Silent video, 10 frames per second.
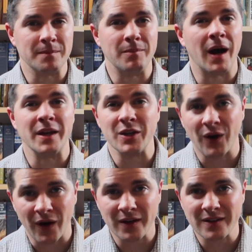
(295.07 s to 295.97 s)

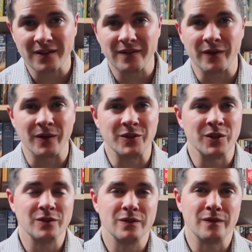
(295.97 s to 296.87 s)
bodyguard for
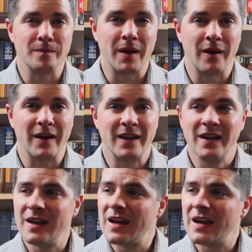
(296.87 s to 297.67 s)
Joseph and Mary,